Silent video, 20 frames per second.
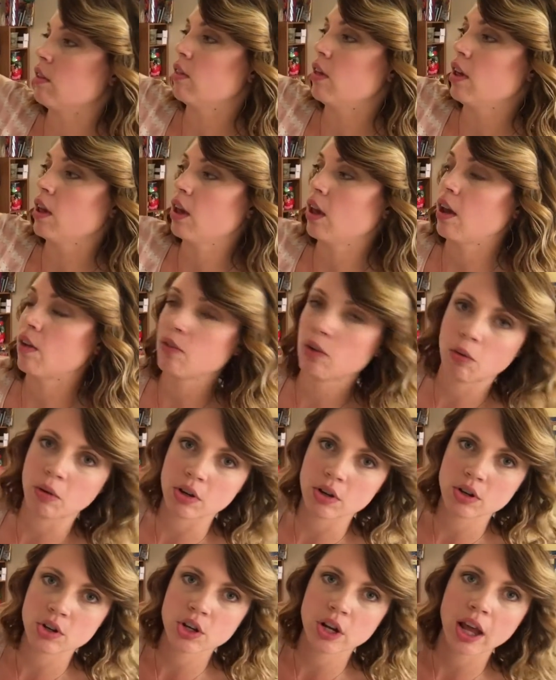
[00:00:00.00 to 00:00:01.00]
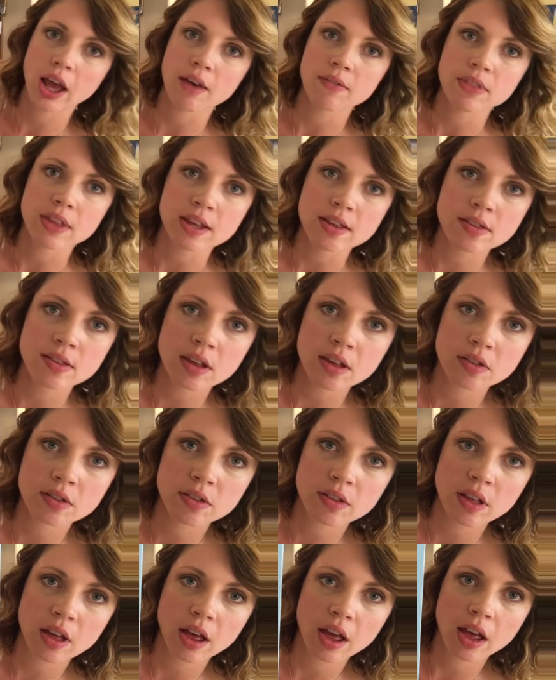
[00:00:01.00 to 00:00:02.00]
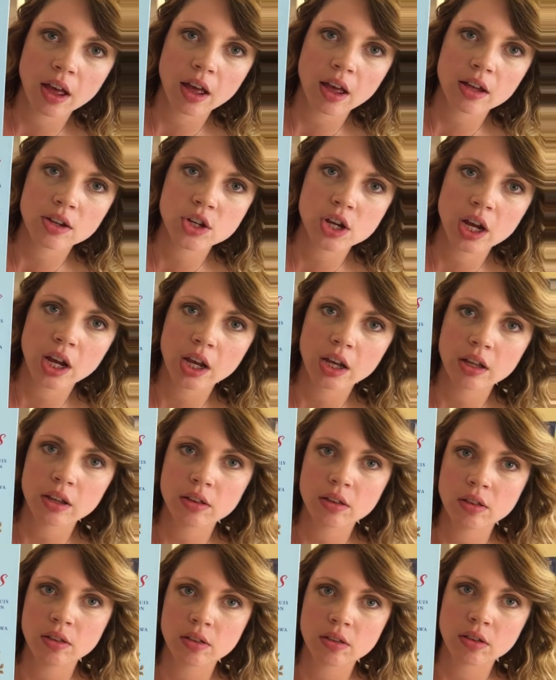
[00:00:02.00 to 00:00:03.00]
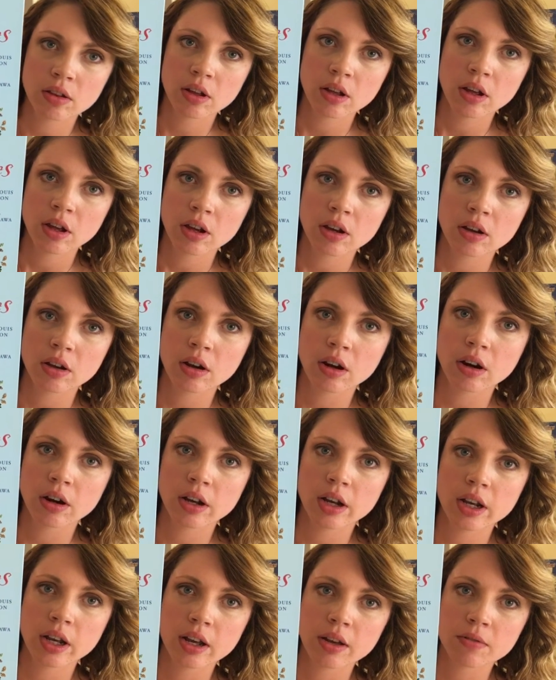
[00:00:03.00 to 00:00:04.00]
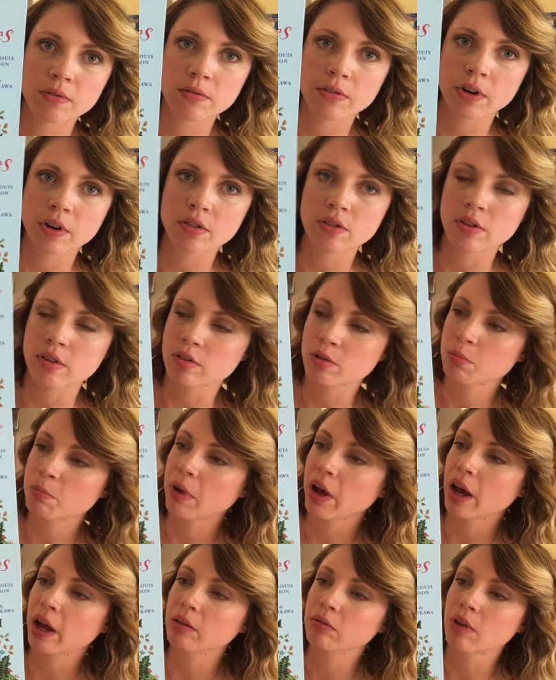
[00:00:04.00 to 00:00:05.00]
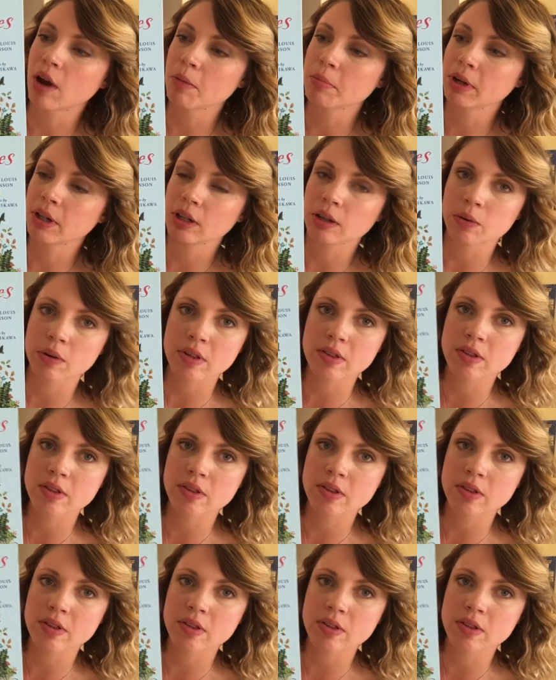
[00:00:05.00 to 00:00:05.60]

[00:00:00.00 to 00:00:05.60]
think everyone should have this is A Child's Garden of Verses by Robert Louis